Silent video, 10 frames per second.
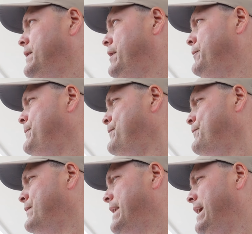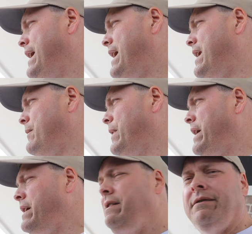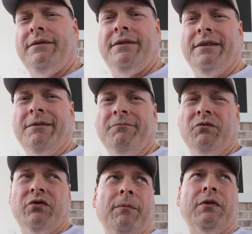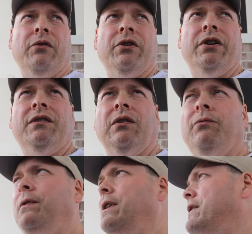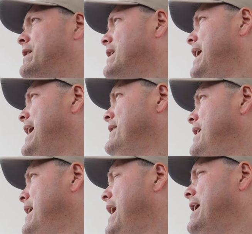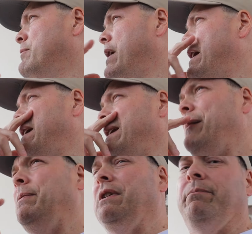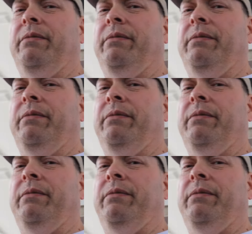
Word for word: So anyway, trip's going good so far. The clouds are kind of breaking up a little